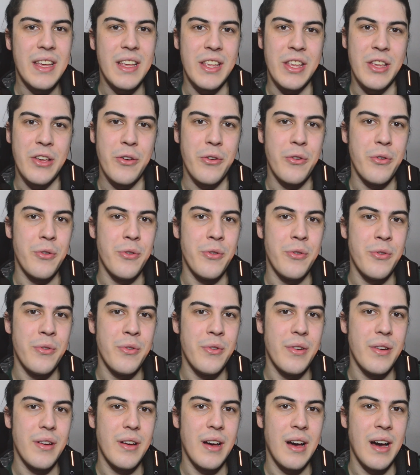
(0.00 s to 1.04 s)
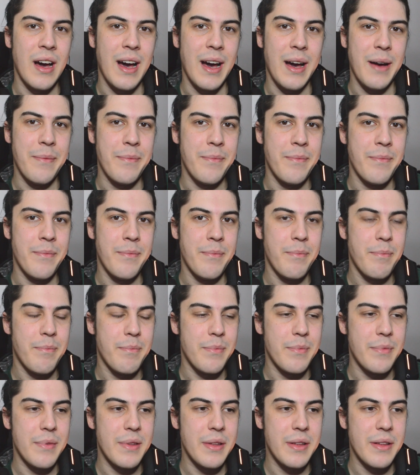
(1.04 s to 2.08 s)
you
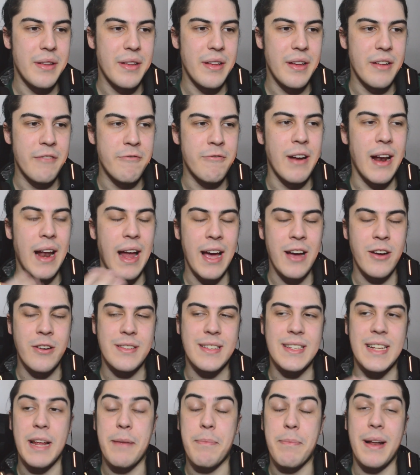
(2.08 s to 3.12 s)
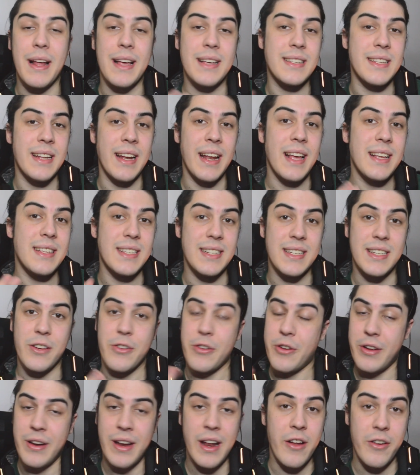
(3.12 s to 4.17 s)
rely on sleep less and less
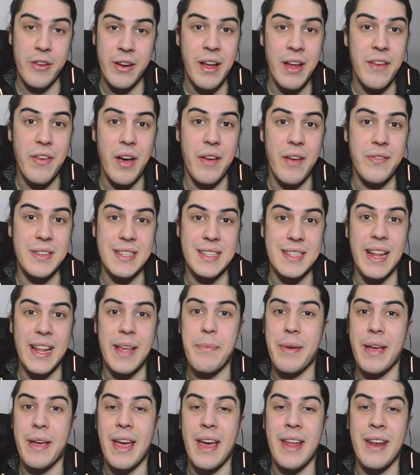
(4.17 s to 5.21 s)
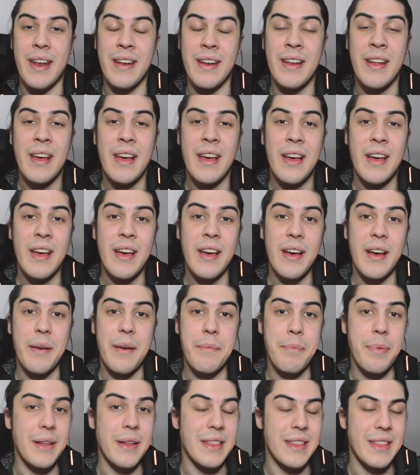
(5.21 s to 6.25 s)
until you never have to sleep again,
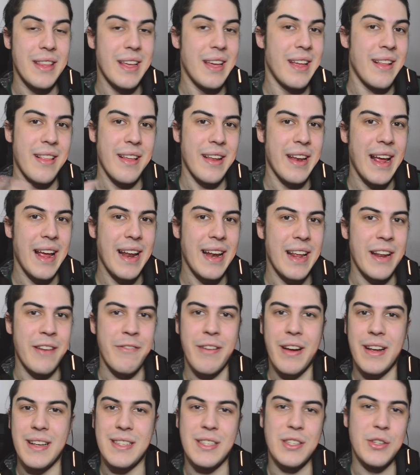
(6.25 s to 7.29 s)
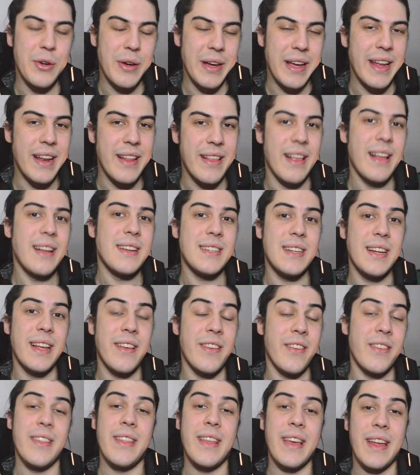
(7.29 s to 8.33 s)
but it's an alien race doing it essentially
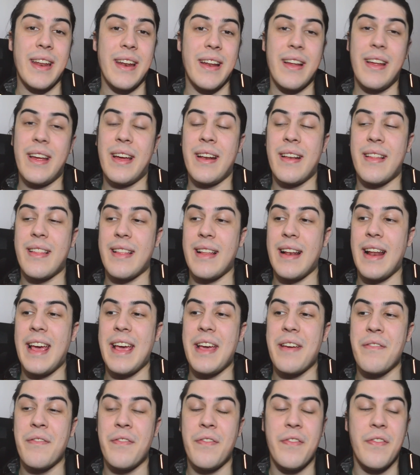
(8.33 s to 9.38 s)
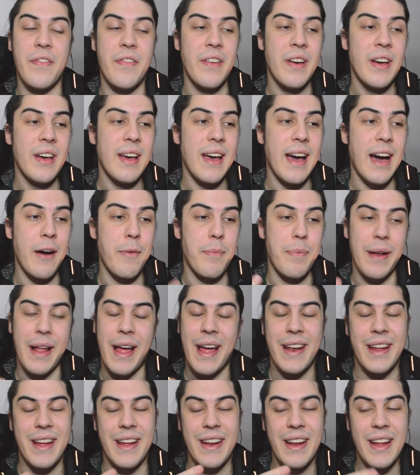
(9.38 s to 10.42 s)
so that they can enslave our
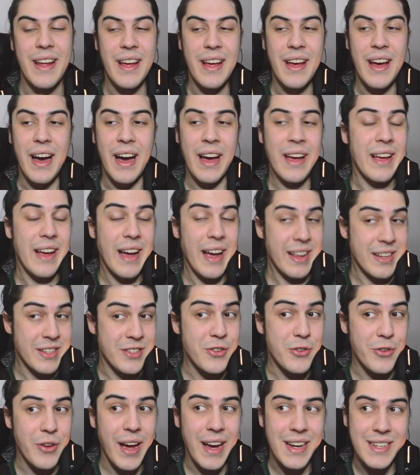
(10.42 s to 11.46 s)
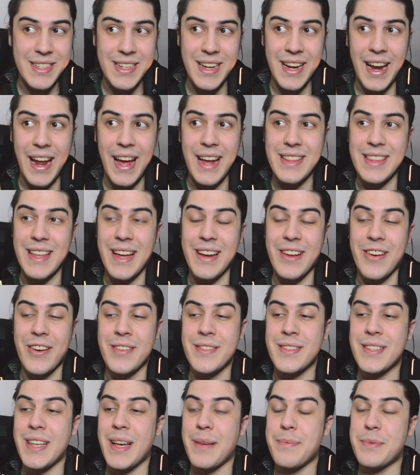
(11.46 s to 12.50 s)
planet. I do actually like that
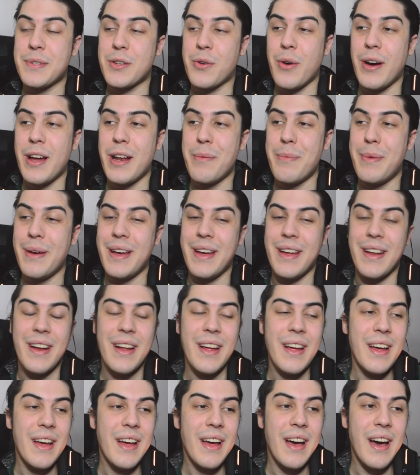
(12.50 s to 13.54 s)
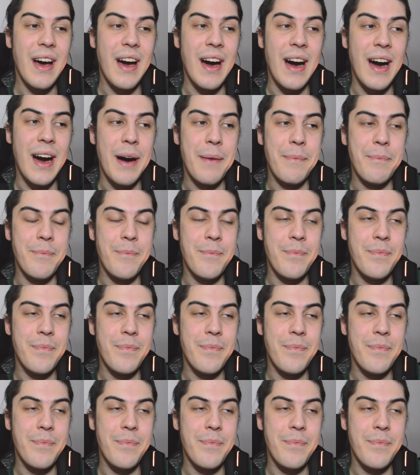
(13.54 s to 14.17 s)
concept quite a bit. I